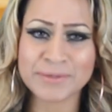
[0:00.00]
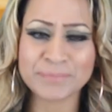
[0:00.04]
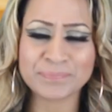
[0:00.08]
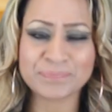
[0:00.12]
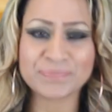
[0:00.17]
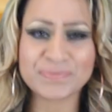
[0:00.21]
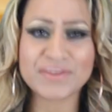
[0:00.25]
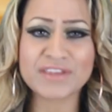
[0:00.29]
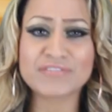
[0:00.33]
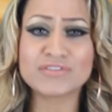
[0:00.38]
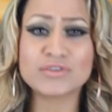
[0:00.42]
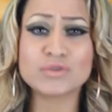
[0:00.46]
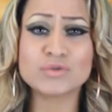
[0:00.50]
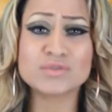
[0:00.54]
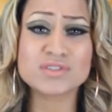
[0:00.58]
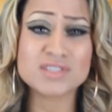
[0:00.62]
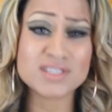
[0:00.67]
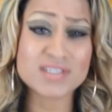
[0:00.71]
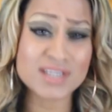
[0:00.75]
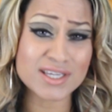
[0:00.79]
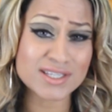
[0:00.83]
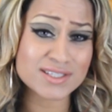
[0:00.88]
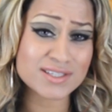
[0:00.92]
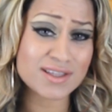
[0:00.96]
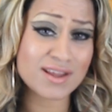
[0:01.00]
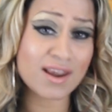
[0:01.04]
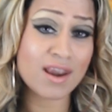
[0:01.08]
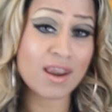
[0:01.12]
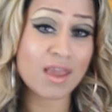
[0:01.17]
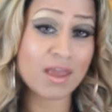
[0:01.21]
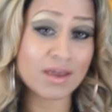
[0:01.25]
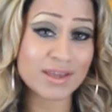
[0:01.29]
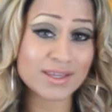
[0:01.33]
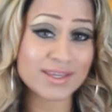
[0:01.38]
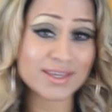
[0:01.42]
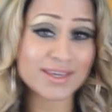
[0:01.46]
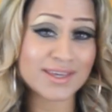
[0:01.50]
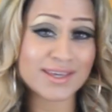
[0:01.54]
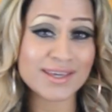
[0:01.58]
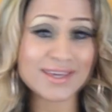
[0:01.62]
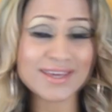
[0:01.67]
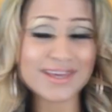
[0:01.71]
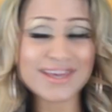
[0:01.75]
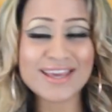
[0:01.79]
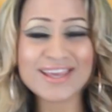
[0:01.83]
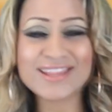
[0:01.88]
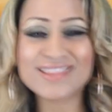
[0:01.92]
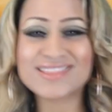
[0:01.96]
If you did like it,
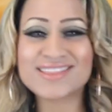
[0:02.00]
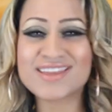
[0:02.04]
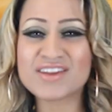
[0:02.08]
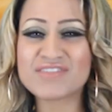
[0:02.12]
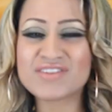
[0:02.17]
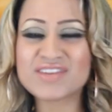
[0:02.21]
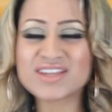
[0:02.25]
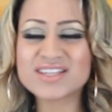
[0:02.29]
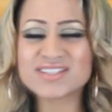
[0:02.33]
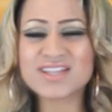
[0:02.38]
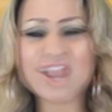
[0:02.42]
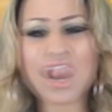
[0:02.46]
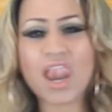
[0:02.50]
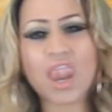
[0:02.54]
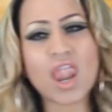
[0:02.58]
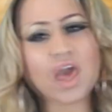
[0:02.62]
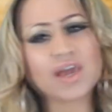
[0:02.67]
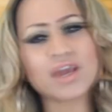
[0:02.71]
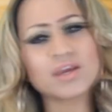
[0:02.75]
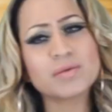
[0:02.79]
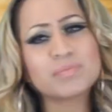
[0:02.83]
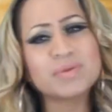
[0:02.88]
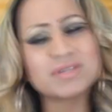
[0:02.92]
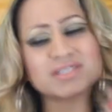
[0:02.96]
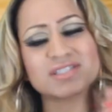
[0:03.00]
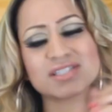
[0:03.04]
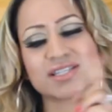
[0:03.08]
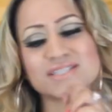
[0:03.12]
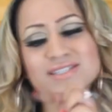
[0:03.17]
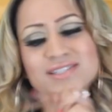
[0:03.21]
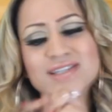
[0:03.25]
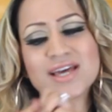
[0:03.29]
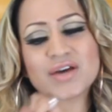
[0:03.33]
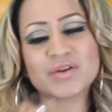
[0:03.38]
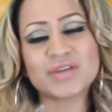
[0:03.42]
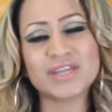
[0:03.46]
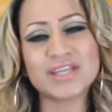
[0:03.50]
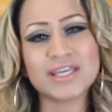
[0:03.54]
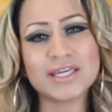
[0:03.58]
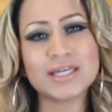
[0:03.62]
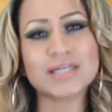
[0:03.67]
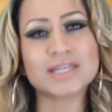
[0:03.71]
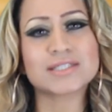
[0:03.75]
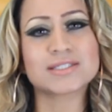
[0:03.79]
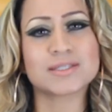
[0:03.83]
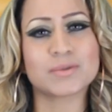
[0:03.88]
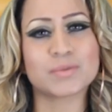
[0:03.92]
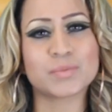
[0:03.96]
there is the like button down here
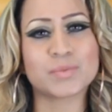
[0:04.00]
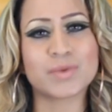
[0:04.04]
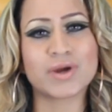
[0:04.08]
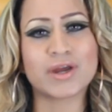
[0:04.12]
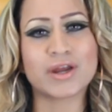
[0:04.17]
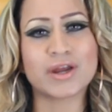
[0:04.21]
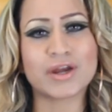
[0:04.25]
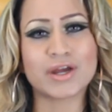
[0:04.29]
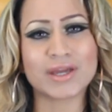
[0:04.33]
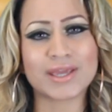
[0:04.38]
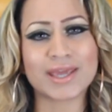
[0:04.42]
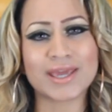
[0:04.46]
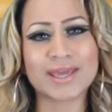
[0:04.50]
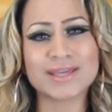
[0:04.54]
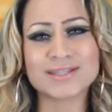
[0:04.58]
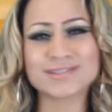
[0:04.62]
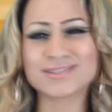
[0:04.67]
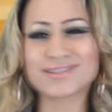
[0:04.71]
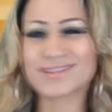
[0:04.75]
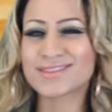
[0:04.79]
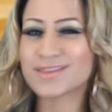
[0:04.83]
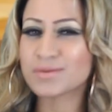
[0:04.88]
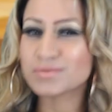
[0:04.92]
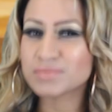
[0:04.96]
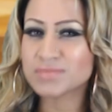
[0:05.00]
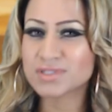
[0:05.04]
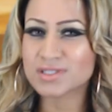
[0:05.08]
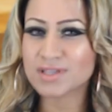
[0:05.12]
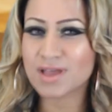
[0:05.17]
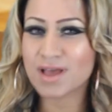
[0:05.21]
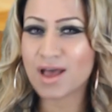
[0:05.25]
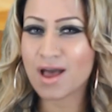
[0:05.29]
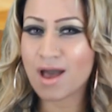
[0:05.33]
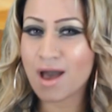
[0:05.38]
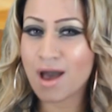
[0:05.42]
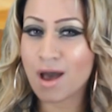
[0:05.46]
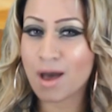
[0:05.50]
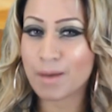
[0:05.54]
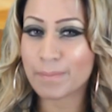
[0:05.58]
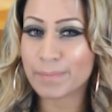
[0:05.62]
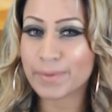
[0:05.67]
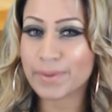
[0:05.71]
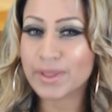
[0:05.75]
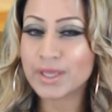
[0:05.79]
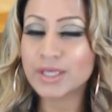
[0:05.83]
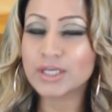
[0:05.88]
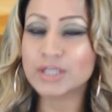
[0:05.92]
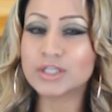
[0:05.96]
somewhere, okay? It's a thumbs up.
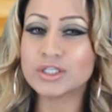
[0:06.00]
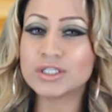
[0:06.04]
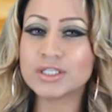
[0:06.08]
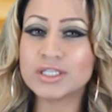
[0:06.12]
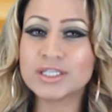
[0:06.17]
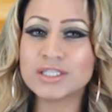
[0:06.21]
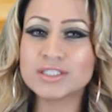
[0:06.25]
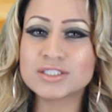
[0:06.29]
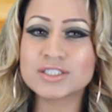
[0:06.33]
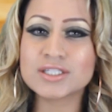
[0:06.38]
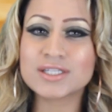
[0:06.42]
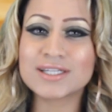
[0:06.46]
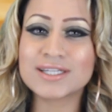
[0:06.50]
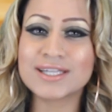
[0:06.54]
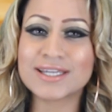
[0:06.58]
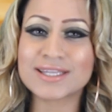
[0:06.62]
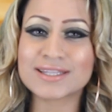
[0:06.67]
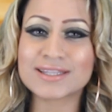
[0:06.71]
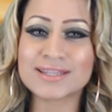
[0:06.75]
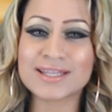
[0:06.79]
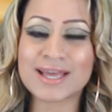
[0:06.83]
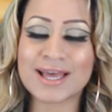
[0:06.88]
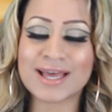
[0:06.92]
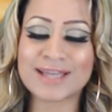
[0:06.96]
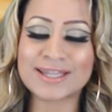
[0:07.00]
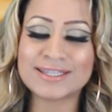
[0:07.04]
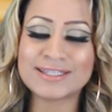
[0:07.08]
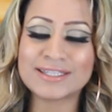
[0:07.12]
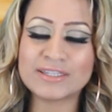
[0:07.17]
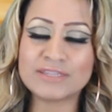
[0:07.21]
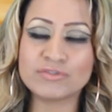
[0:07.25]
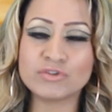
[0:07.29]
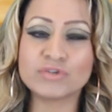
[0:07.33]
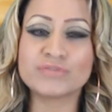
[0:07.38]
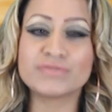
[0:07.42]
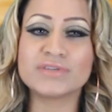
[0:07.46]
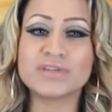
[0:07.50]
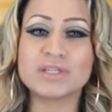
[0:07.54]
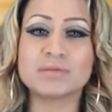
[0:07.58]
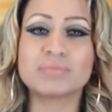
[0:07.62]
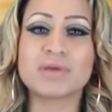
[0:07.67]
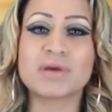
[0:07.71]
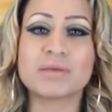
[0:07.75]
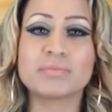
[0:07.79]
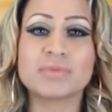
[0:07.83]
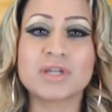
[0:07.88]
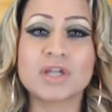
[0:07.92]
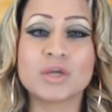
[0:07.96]
You need to click that and leave your
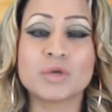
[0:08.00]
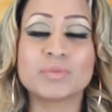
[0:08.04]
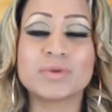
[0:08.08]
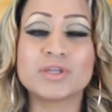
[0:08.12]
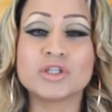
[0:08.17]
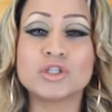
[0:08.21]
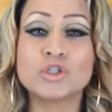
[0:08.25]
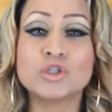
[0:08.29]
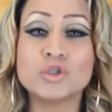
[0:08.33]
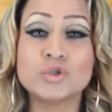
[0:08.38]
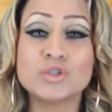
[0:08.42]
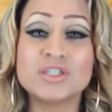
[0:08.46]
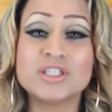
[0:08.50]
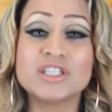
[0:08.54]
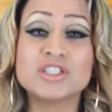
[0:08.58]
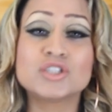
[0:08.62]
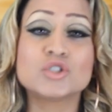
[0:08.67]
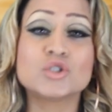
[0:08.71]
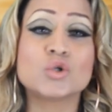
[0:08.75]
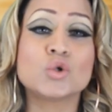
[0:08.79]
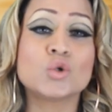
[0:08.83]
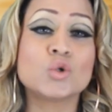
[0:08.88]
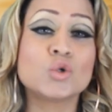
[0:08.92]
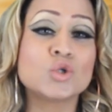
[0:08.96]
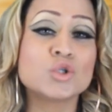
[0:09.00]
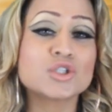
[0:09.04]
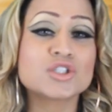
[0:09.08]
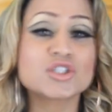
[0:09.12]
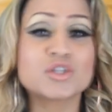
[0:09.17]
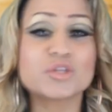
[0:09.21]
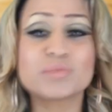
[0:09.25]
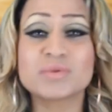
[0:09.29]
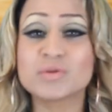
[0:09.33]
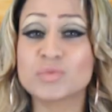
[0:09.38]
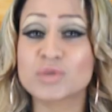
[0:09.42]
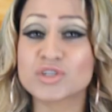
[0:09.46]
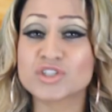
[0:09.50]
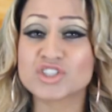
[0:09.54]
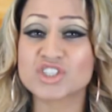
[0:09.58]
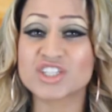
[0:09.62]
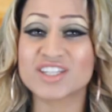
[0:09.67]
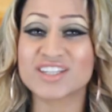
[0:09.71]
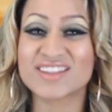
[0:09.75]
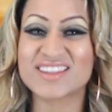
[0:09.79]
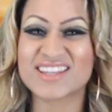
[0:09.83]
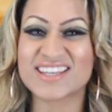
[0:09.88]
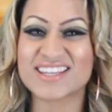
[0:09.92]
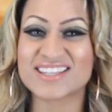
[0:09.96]
feedback below, but you need to also be watching
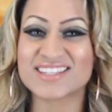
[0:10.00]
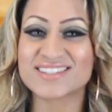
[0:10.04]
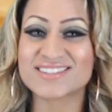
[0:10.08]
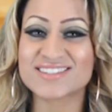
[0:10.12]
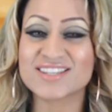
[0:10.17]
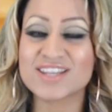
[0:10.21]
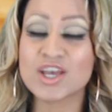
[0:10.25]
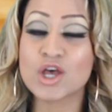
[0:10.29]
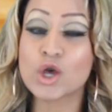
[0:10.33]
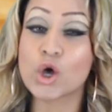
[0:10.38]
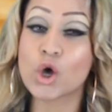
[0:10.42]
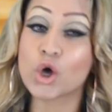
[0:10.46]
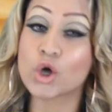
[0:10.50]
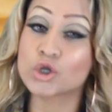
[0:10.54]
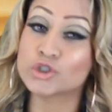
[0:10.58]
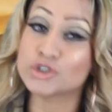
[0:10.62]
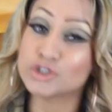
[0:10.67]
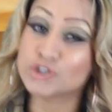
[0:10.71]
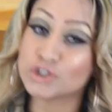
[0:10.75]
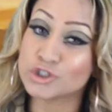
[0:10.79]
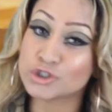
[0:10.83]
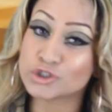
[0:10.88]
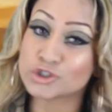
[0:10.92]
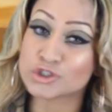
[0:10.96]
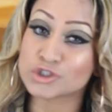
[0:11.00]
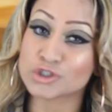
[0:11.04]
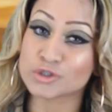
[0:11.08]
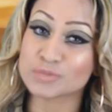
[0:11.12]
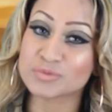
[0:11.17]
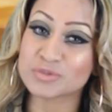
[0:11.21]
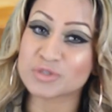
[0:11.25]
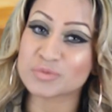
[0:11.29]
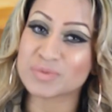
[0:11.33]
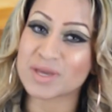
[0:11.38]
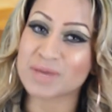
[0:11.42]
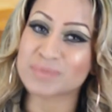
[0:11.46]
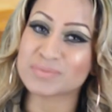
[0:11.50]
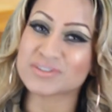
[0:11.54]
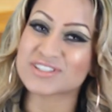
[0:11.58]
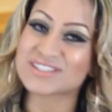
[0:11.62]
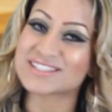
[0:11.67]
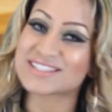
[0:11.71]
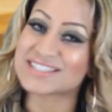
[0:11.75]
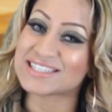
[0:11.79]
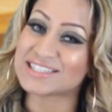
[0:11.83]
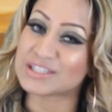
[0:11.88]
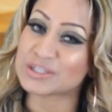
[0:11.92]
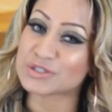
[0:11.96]
this on YouTube to be able to
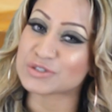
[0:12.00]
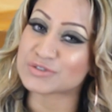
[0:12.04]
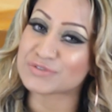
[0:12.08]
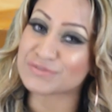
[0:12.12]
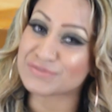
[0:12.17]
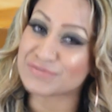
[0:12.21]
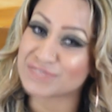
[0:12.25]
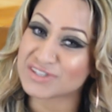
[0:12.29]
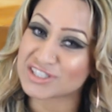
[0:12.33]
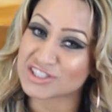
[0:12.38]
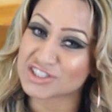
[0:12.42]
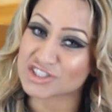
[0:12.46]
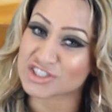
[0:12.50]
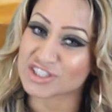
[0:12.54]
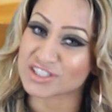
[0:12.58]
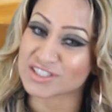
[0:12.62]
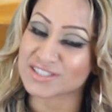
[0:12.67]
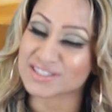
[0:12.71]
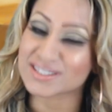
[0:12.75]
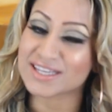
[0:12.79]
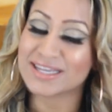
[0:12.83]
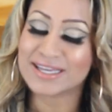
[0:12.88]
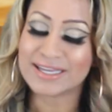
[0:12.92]
see those features.